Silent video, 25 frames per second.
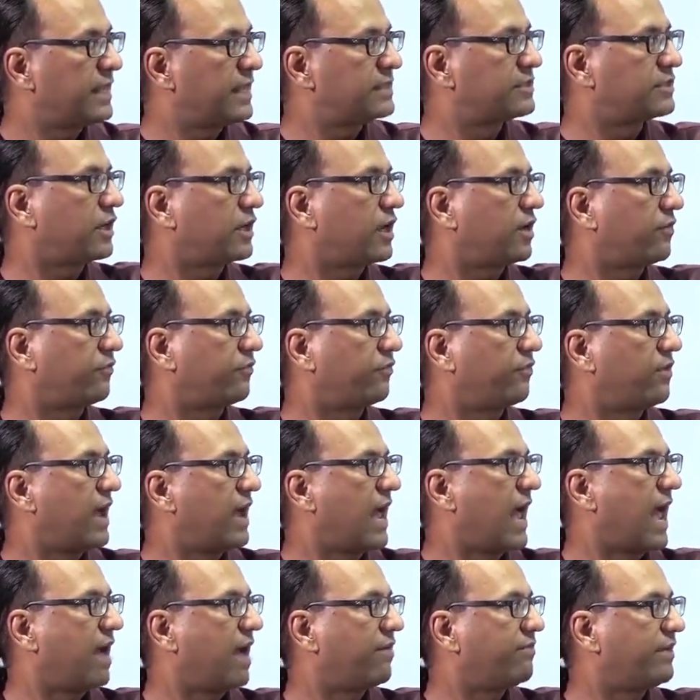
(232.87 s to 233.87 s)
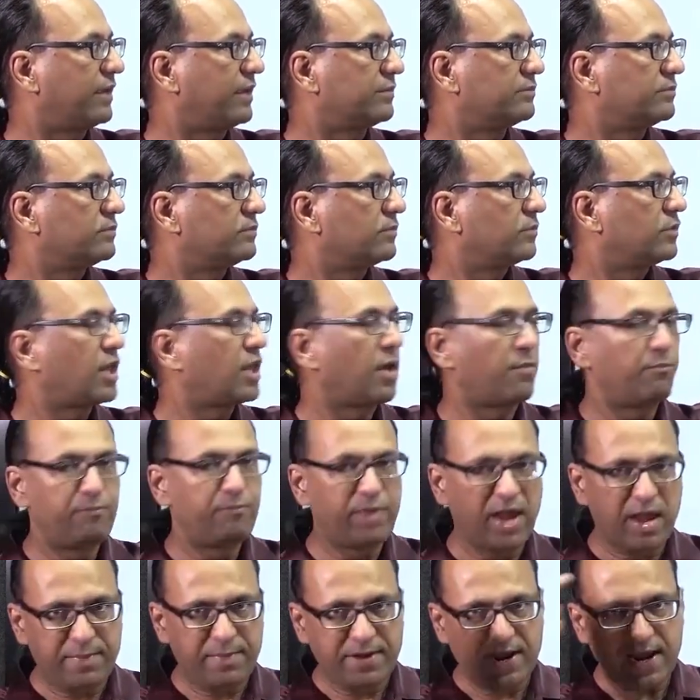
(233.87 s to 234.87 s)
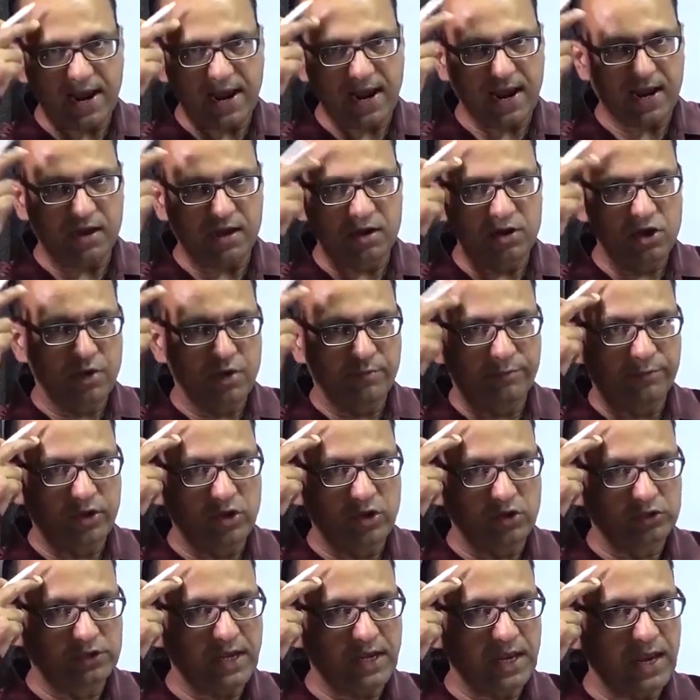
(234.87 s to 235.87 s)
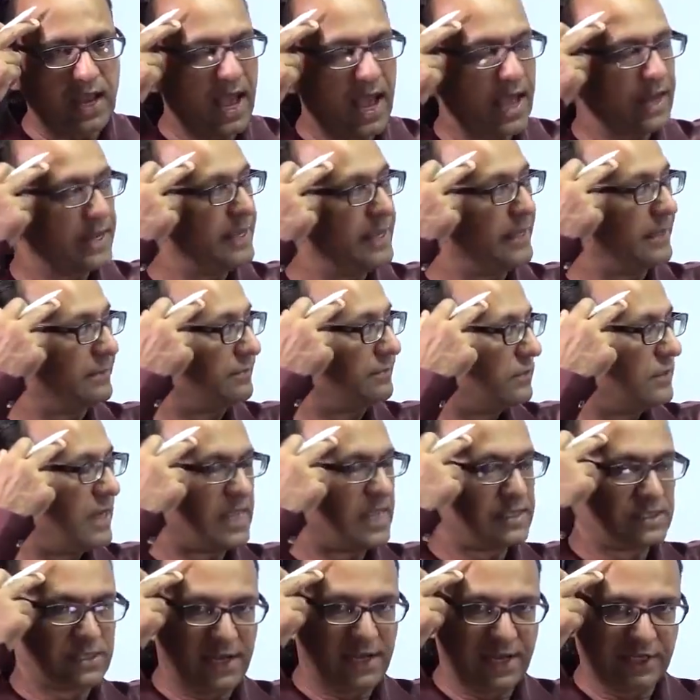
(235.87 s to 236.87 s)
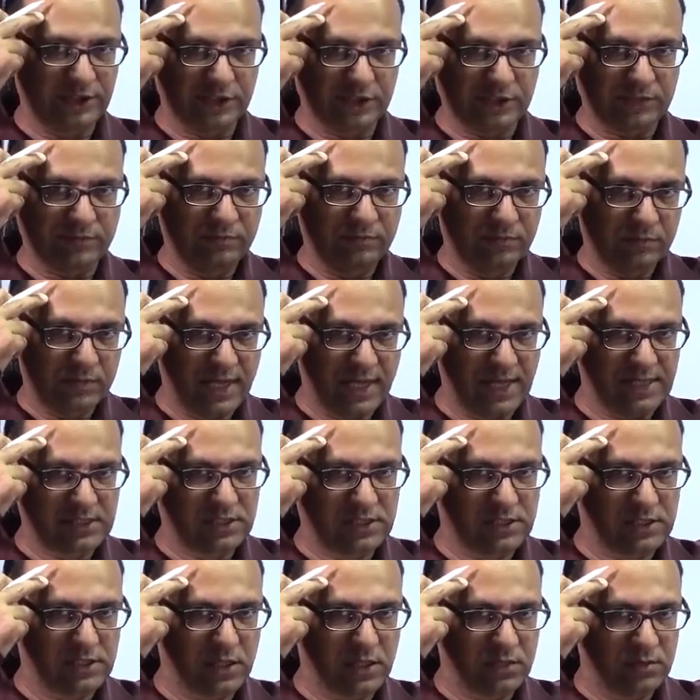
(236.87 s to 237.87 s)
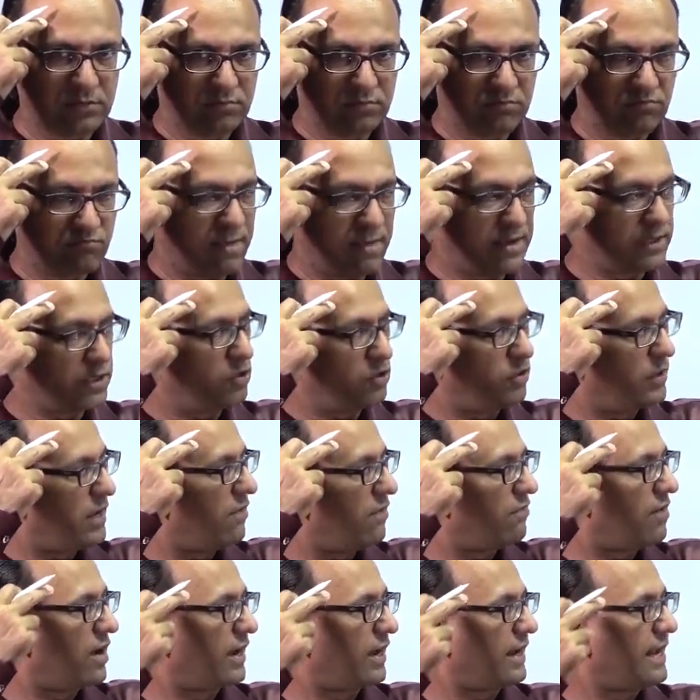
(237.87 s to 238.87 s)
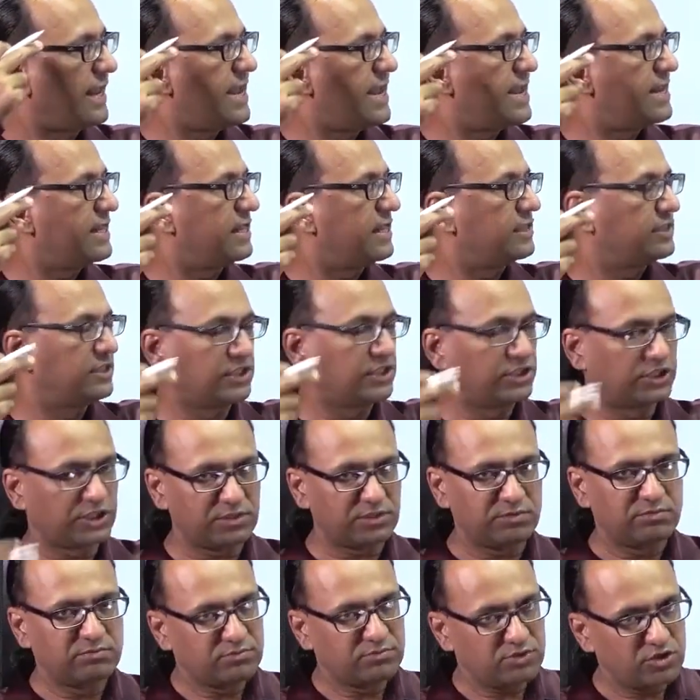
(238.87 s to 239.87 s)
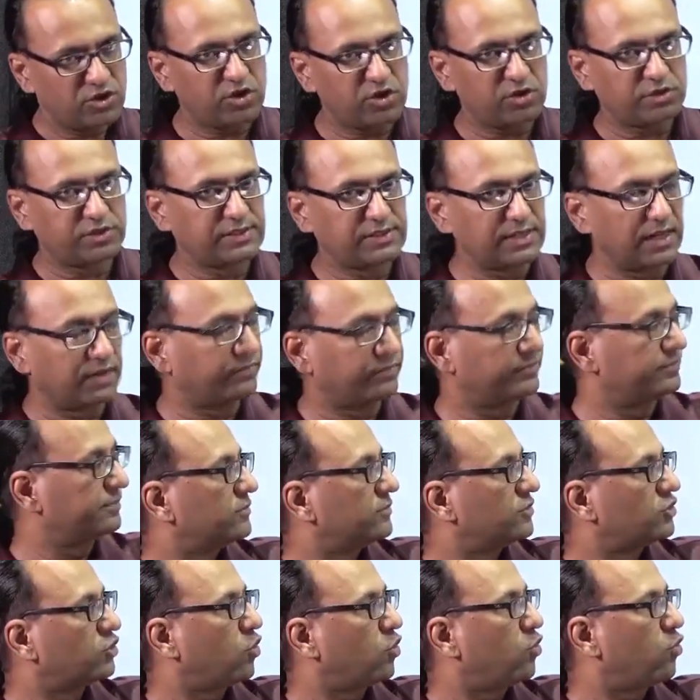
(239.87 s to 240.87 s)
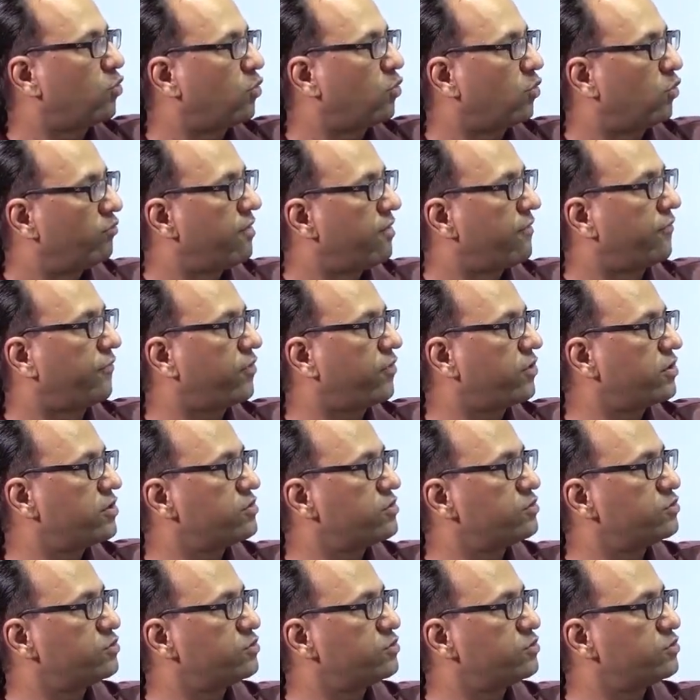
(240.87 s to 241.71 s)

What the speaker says: instead of having the baby head producing any laceration, it's better to give a clean incision yourself. So before